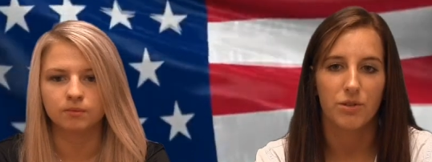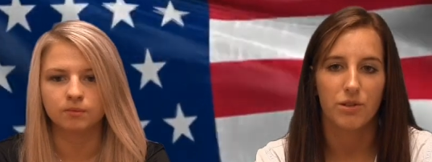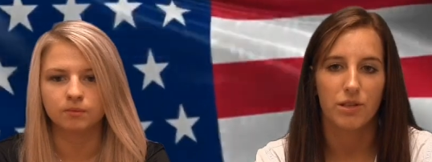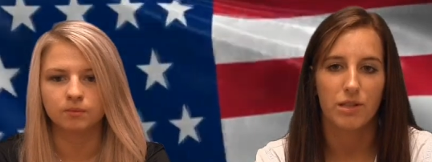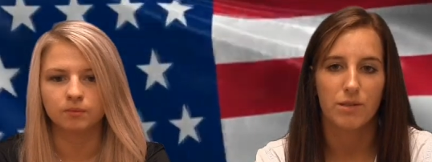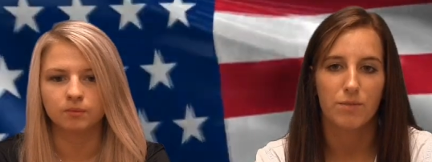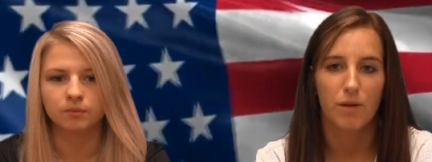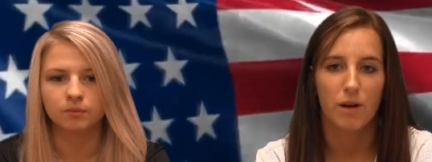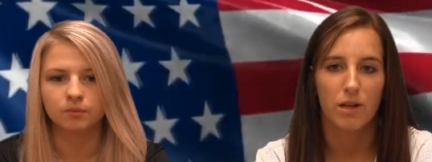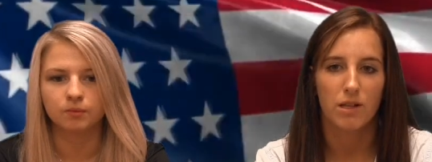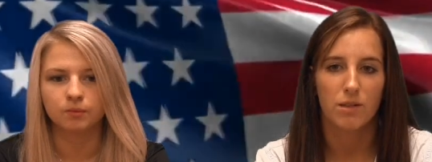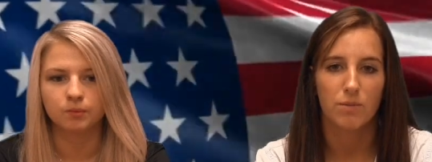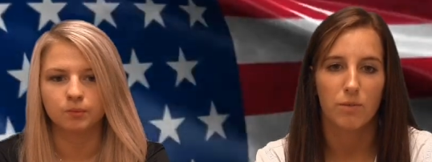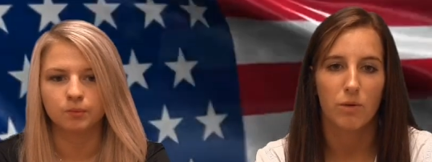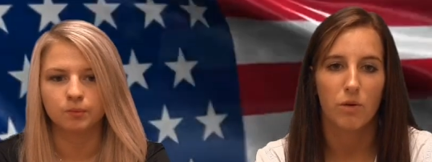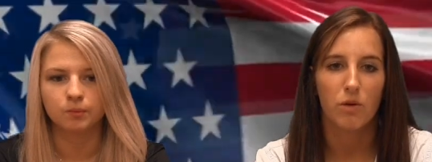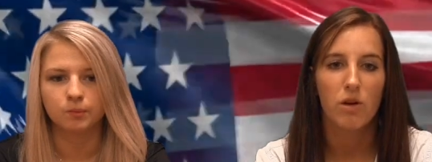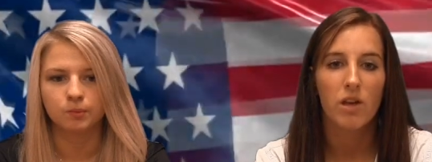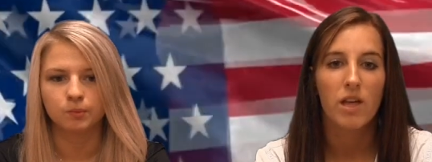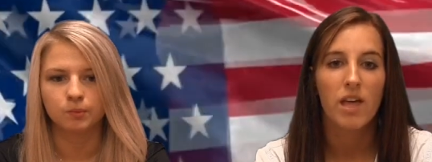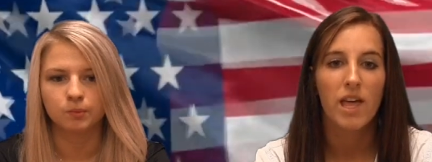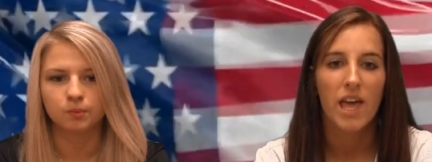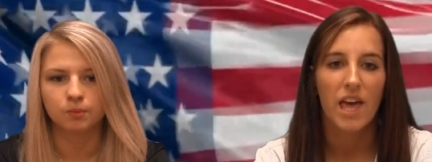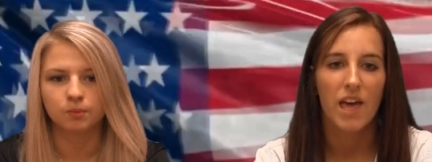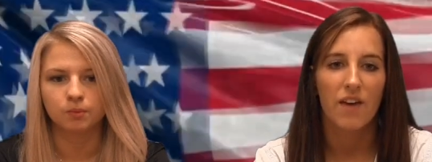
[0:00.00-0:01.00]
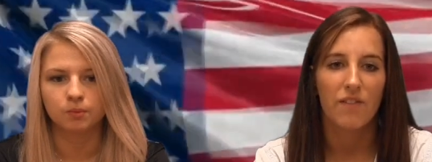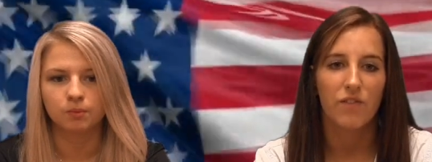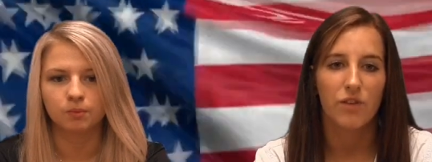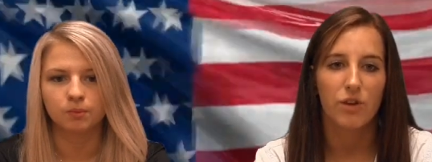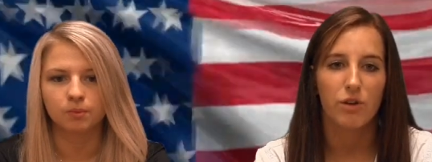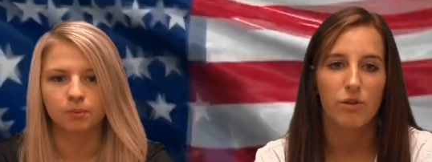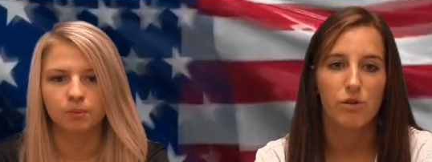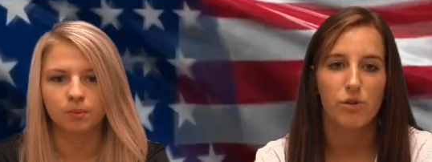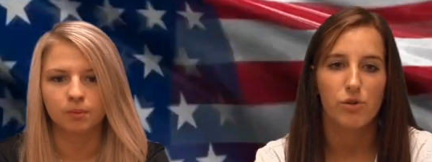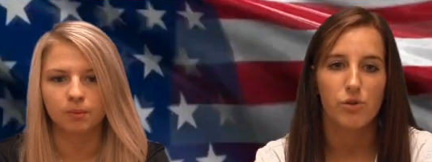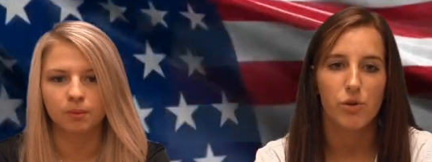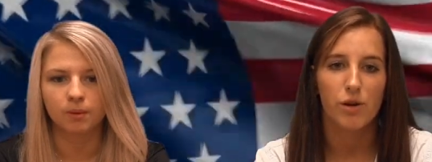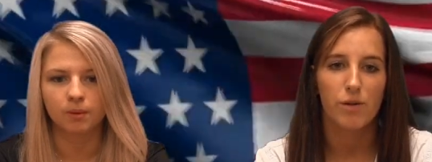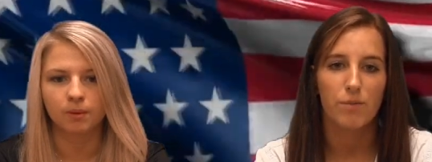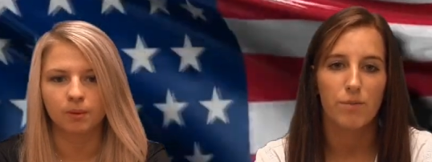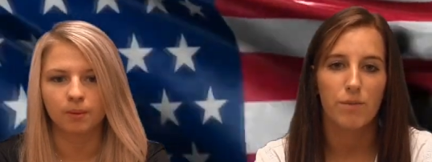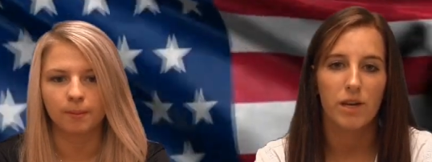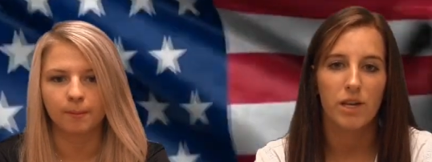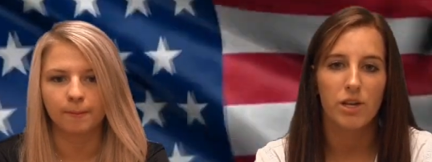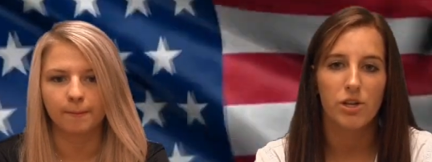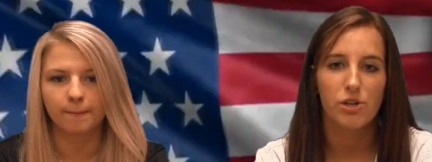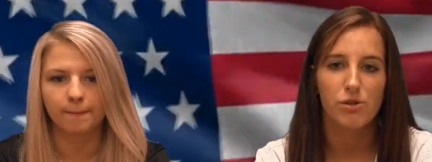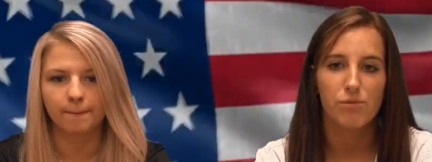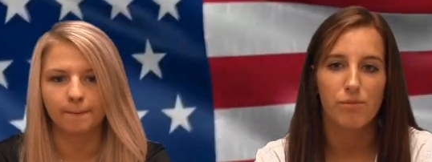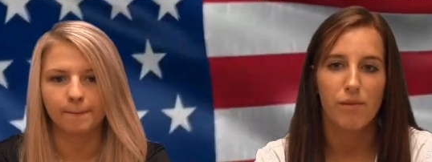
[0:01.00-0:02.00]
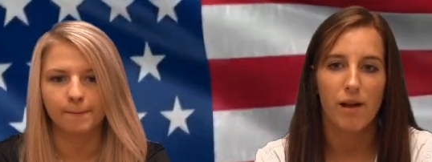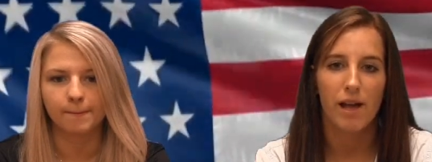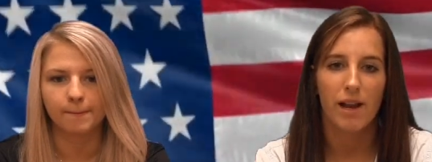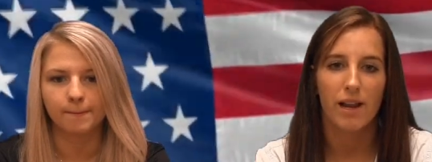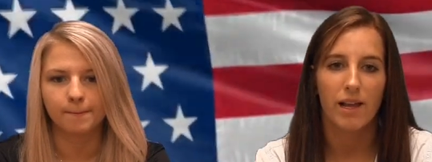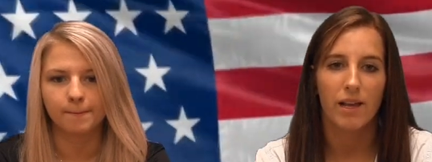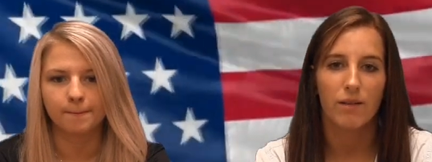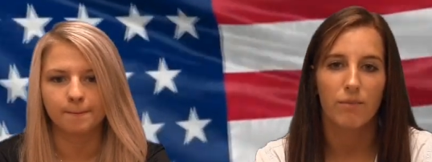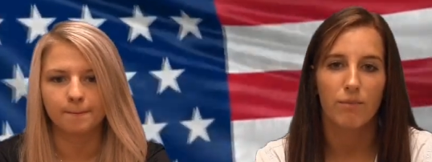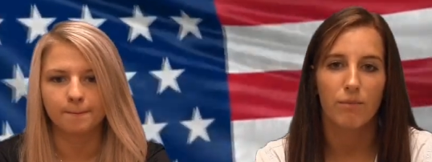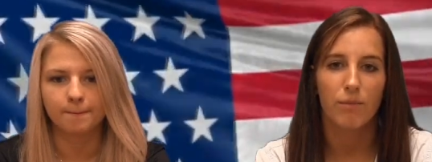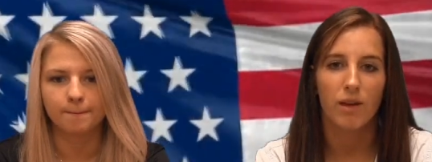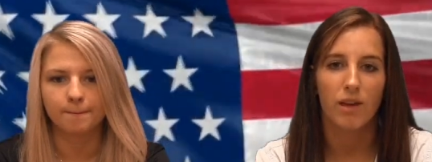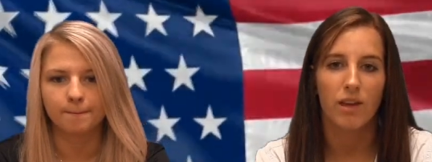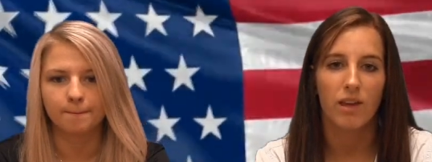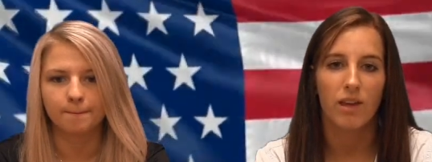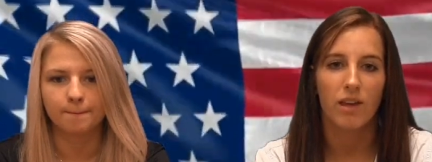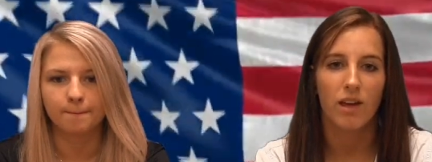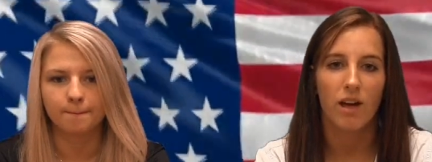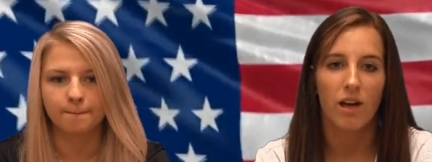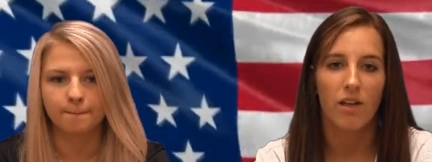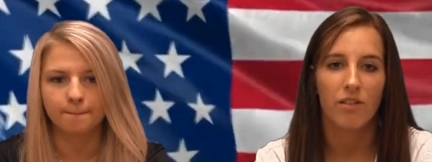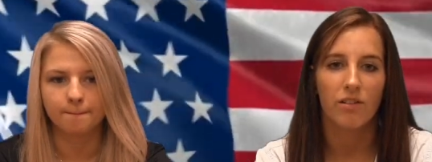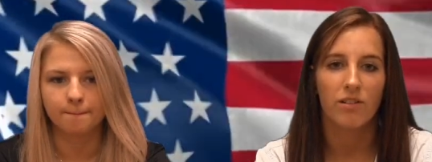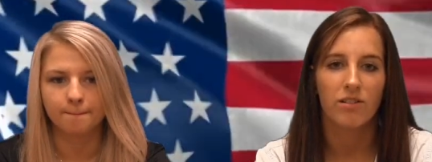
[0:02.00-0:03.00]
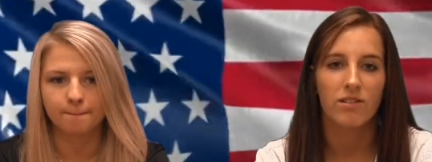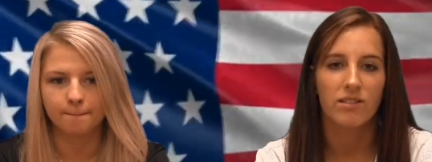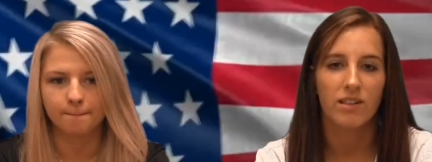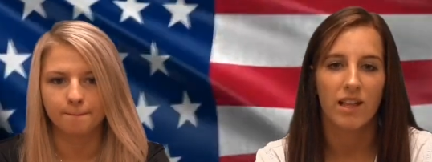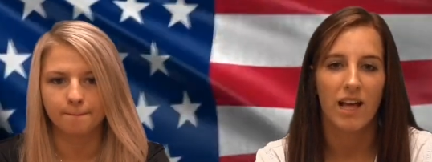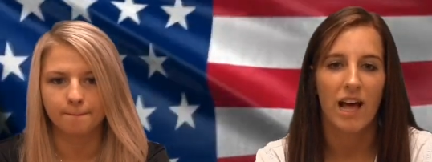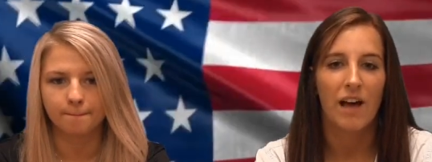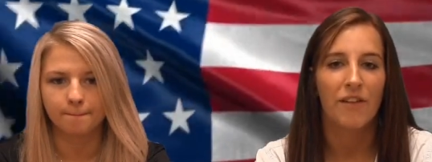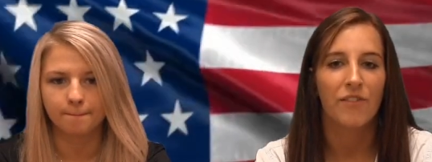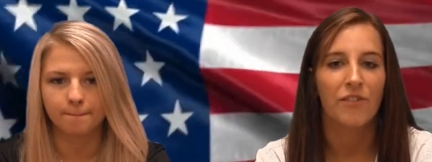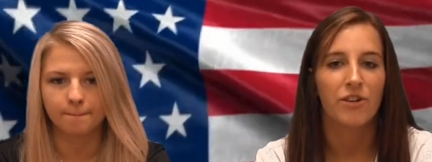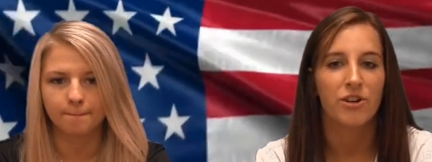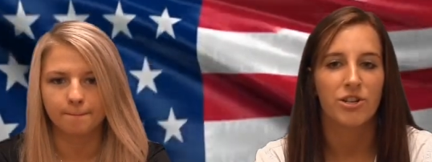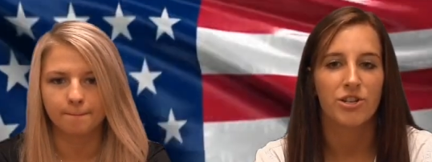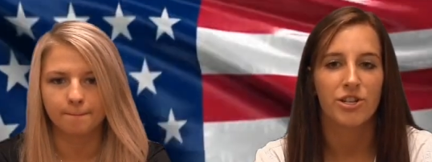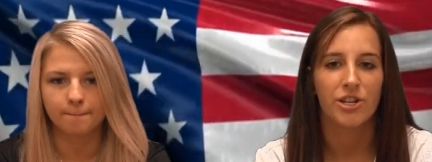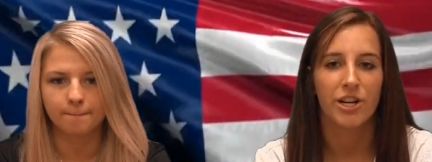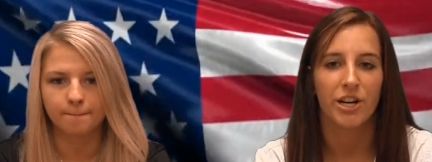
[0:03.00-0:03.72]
Speaker 1: soon as possible. If you enjoy being dramatic, making others laugh, or